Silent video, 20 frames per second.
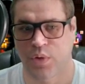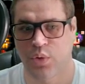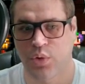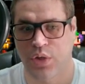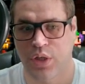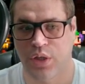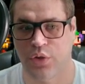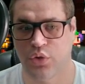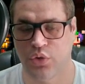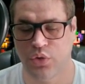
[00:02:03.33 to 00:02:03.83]

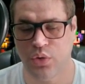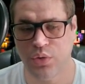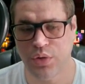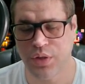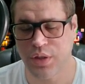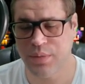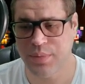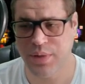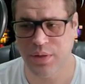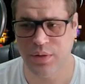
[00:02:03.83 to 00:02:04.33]
Okay, so
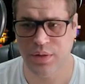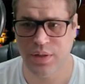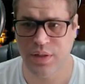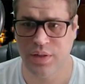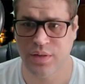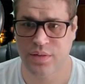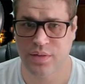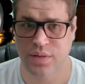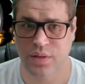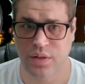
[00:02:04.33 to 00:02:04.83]
the Chimera
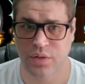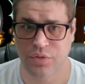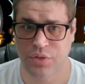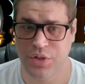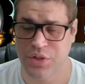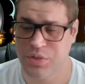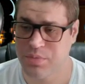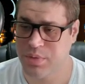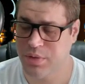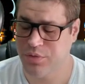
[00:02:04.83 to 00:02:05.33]
has a lot of
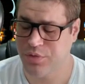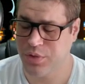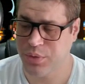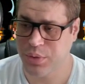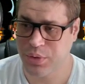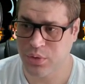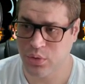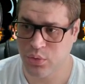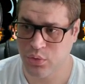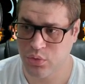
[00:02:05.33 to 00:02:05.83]
HP,
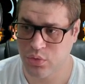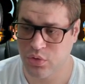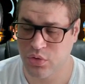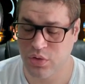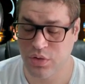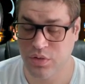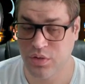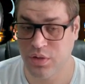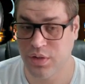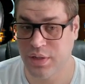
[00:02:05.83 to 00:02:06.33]
very close to
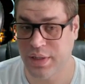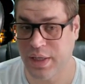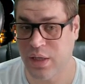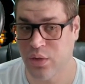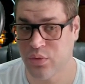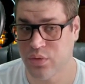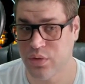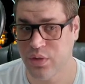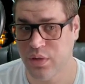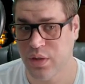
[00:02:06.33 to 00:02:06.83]

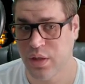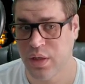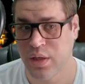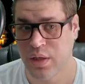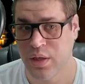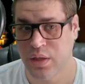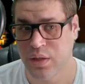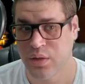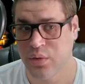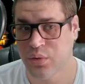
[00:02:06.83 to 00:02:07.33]
60,000.
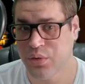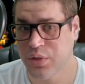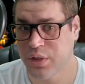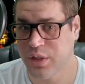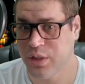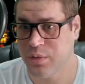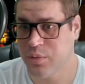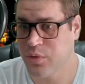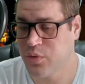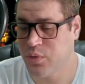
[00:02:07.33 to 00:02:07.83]
The other
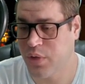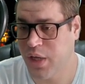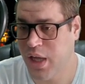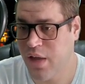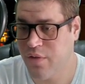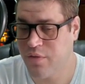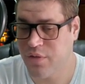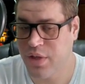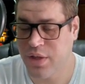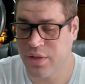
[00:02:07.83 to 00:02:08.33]
enemies don't
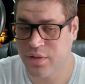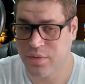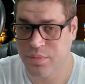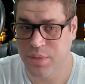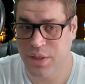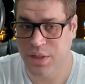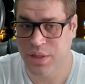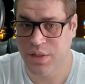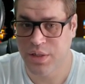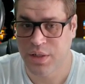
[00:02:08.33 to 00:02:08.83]
have as
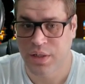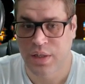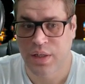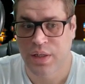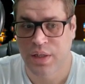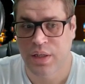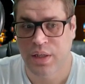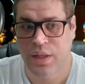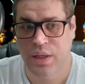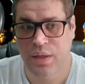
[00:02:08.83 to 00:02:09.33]
many,
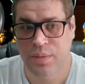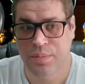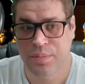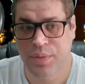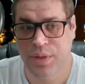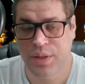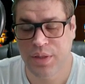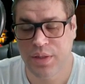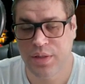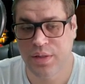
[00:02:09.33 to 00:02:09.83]
uh,
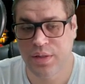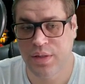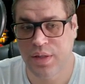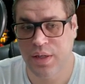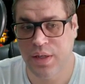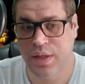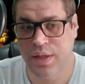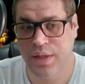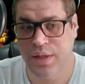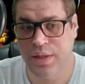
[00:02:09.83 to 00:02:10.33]
but
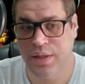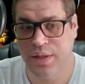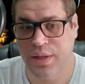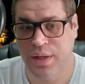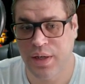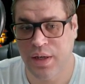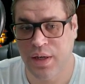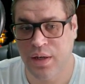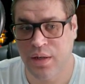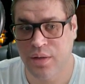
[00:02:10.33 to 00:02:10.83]
they
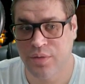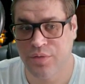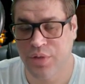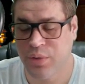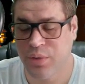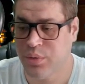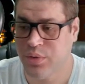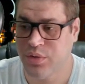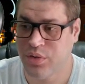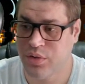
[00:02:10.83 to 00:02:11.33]
are
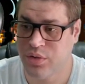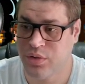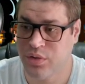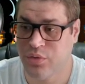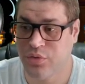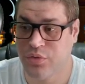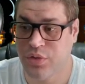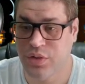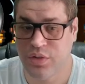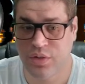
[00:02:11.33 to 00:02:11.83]
very
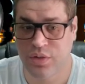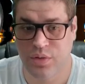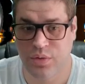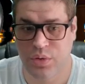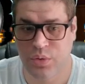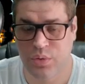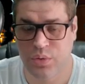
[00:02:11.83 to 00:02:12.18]
resistant physical.